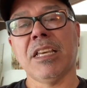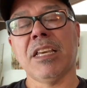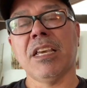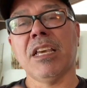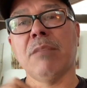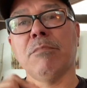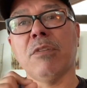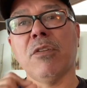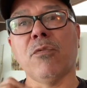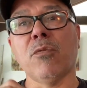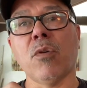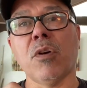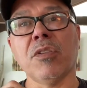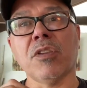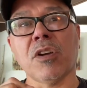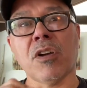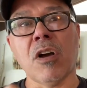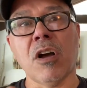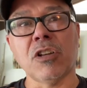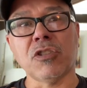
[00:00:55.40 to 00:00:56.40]
before the
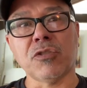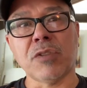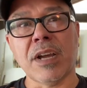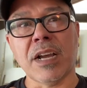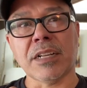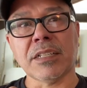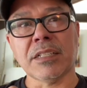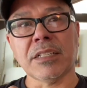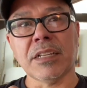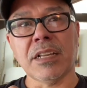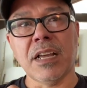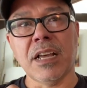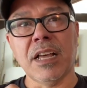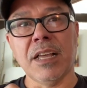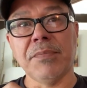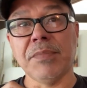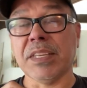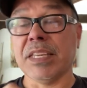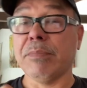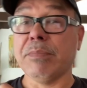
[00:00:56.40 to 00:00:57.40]
contract
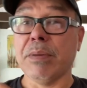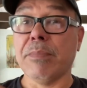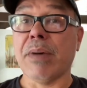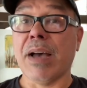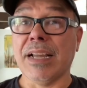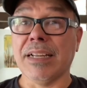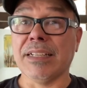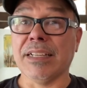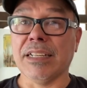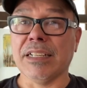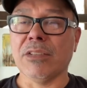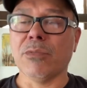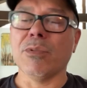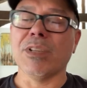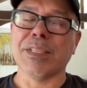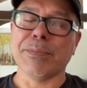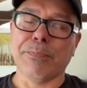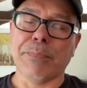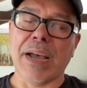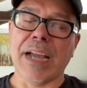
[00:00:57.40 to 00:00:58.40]
can be binding. Well,
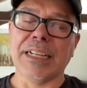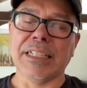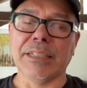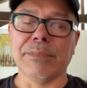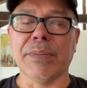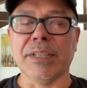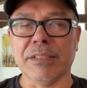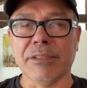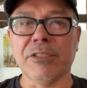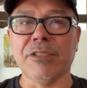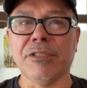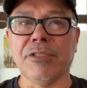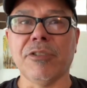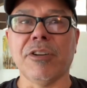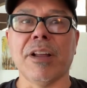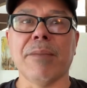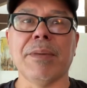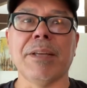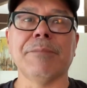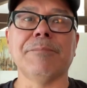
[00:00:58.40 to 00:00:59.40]
it's binding, but you know what
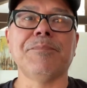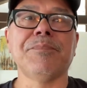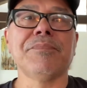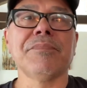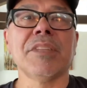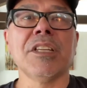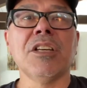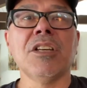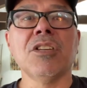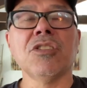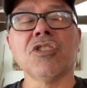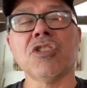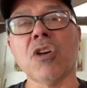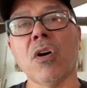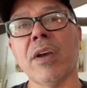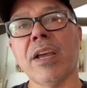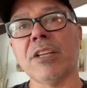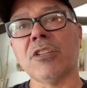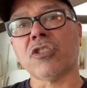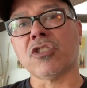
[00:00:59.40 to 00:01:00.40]
I mean. So
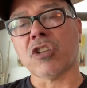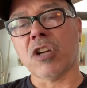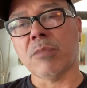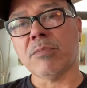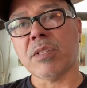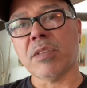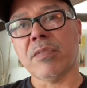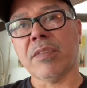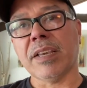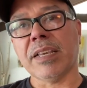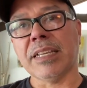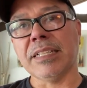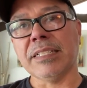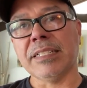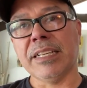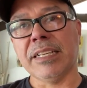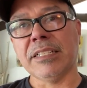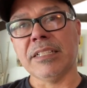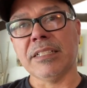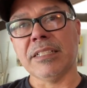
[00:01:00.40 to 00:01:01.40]
in terms of the
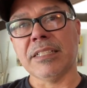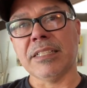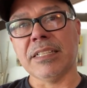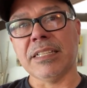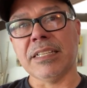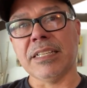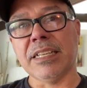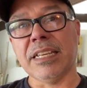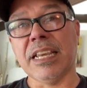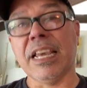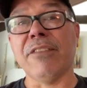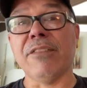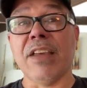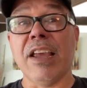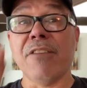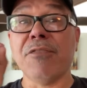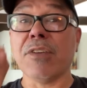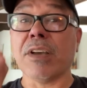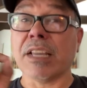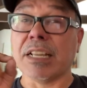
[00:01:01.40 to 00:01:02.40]
contingency,
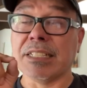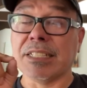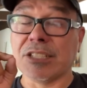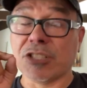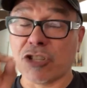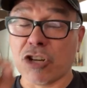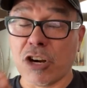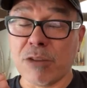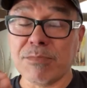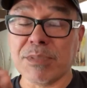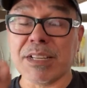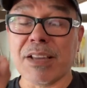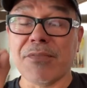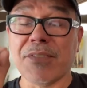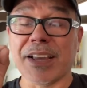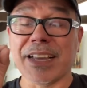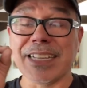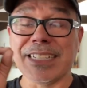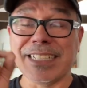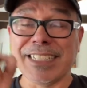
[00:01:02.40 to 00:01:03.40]
if the terms of the
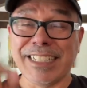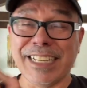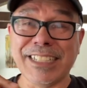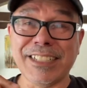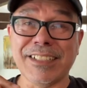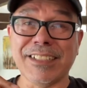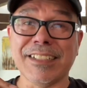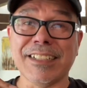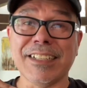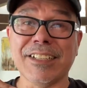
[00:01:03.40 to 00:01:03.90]
contingencies